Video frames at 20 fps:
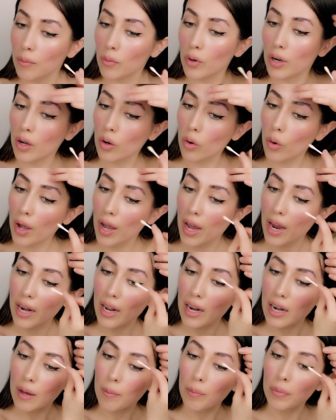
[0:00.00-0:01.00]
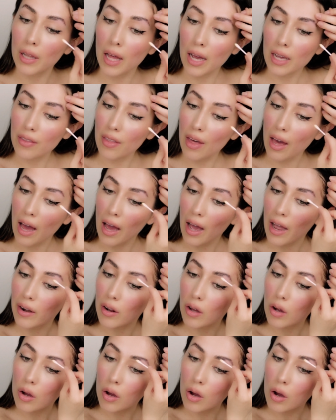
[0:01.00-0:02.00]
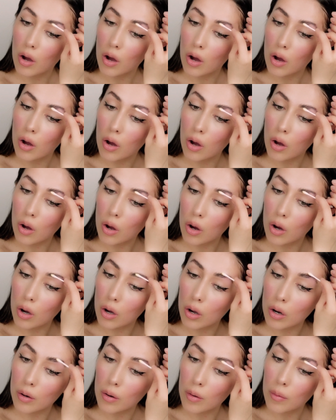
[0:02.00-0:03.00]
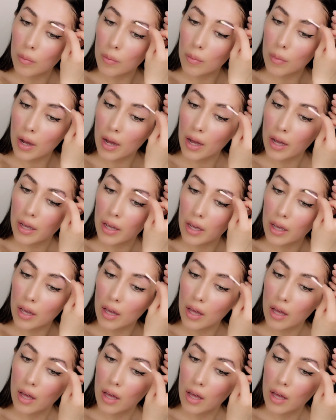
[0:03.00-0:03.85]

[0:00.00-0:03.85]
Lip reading: I'm gonna go ahead and apply that on my